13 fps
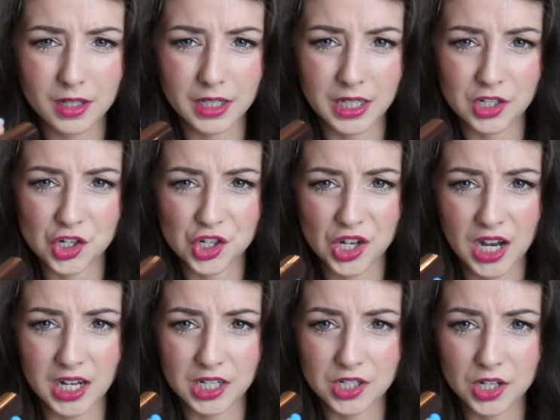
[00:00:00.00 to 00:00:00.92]
in
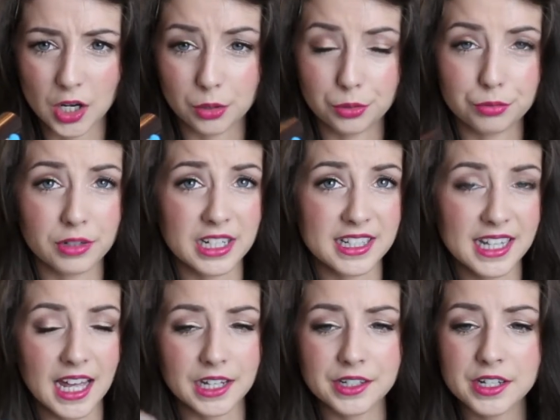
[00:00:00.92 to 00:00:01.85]
shade 03
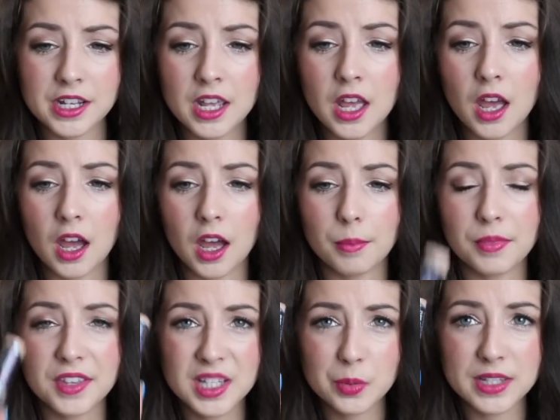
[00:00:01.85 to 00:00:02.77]
Sand.
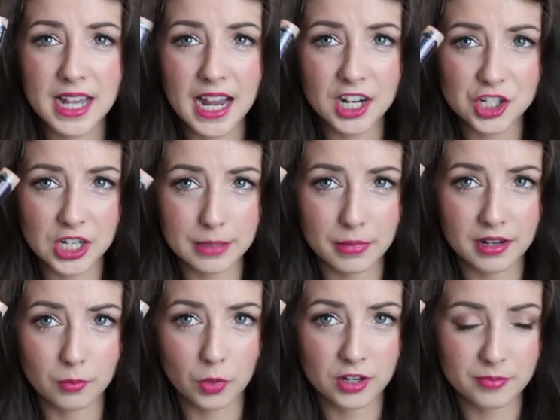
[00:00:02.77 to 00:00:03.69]
This was actually
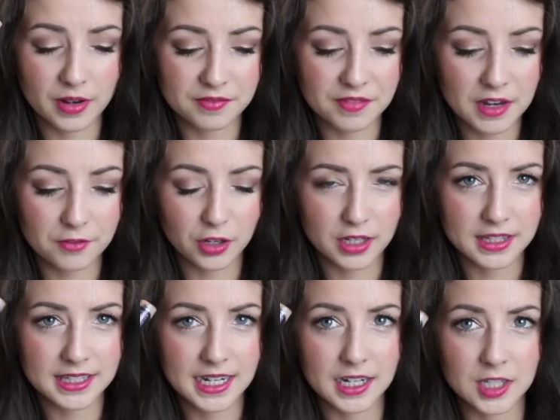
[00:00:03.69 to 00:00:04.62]
one of my favourite
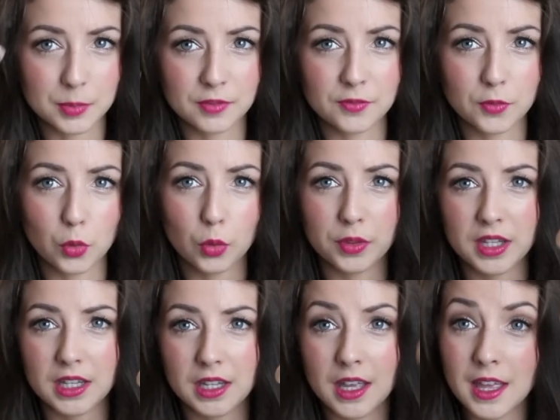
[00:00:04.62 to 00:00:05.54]
concealers before
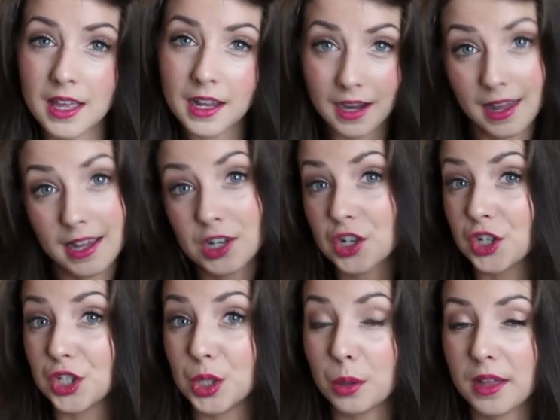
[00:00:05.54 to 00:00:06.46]
the
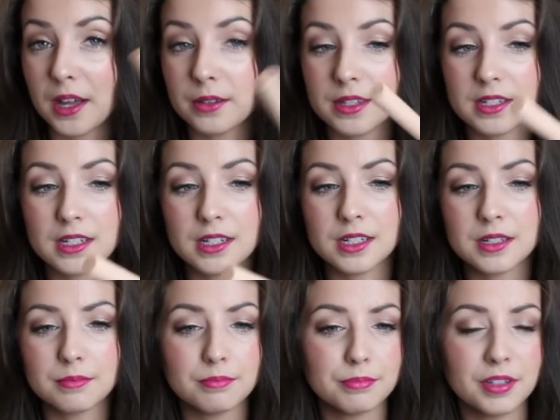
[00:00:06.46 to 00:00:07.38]
Collection
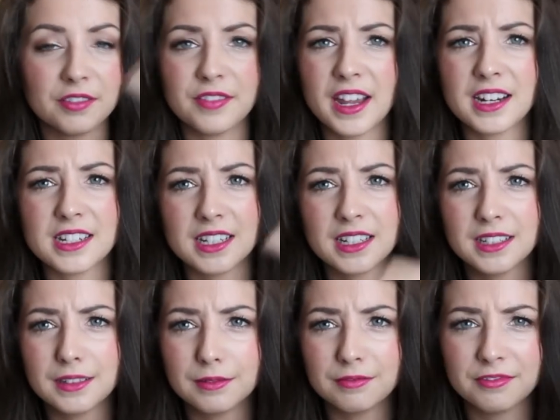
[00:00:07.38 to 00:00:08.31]
2000
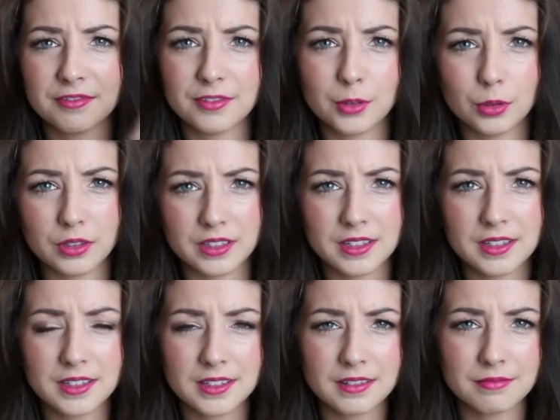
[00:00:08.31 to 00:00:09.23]
Perfecting
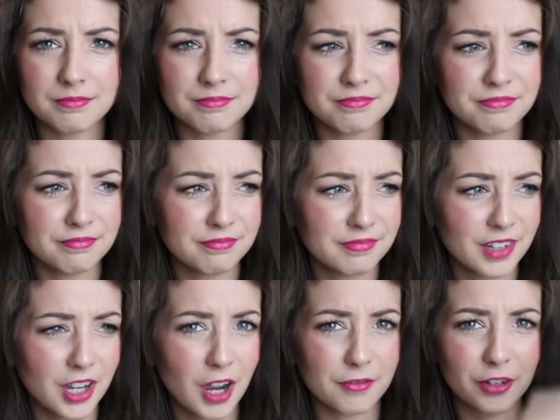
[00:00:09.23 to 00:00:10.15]
Flawless
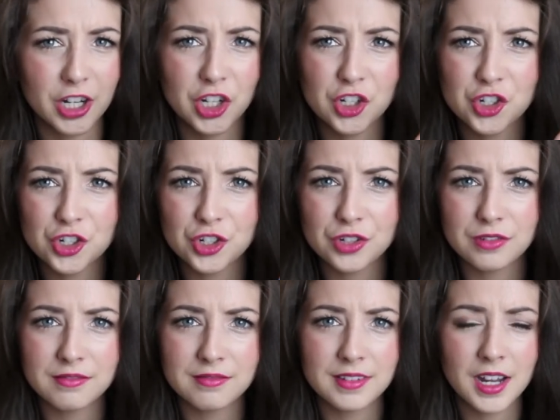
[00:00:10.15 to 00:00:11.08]
Coverage